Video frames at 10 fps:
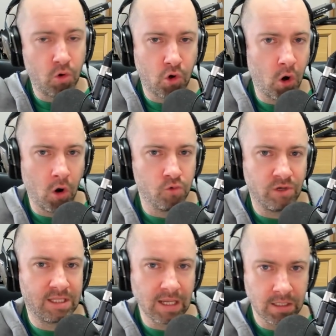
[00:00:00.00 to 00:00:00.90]
will call
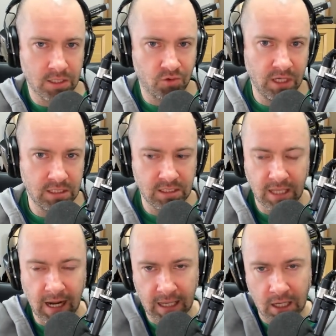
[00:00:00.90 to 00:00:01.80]
ridiculous raises,
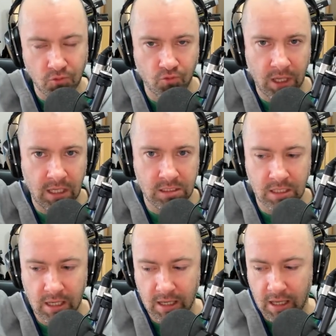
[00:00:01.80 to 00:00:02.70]
then I can
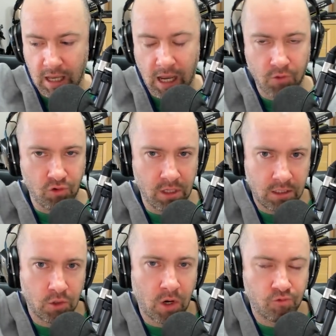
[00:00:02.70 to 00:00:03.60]
raise a
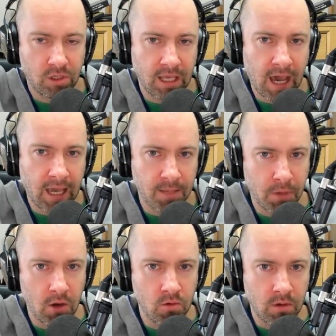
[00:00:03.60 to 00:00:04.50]
really, you know, a really high
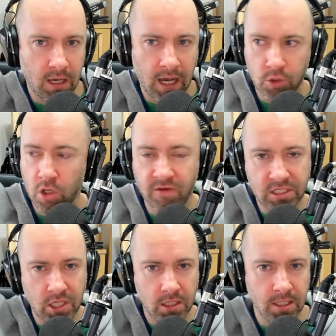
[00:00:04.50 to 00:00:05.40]
amount, and all of a
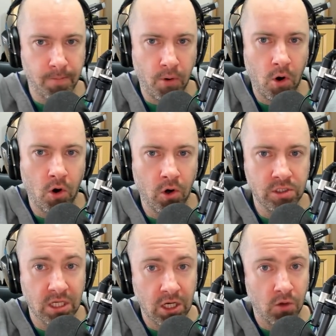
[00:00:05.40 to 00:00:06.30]
sudden the pot
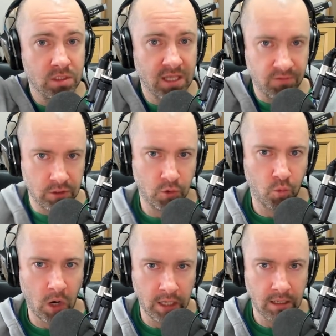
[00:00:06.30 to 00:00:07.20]
odds are now seven to
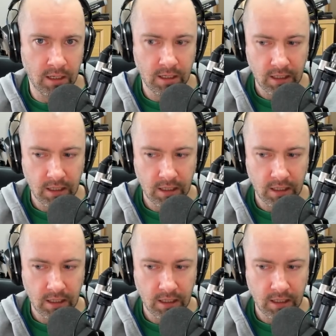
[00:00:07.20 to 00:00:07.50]
one.